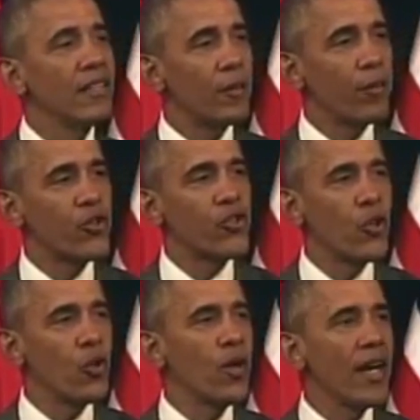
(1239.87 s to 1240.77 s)
to
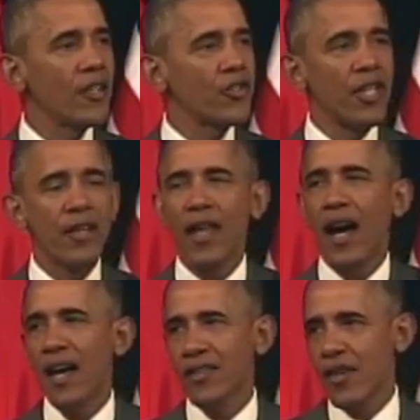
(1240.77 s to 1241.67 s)
pursue and achieve the
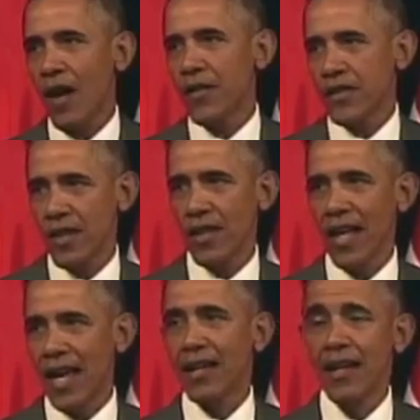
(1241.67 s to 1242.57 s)
highest office in the
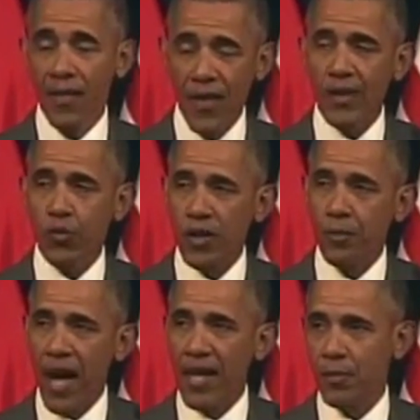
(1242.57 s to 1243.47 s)
land. That's what's
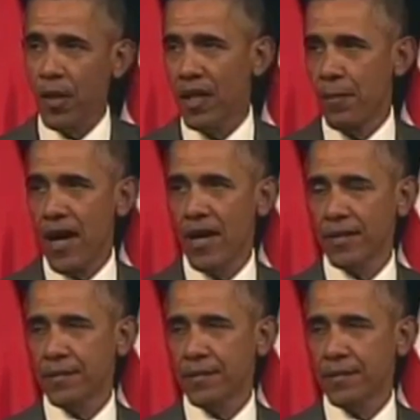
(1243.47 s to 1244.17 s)
possible in America.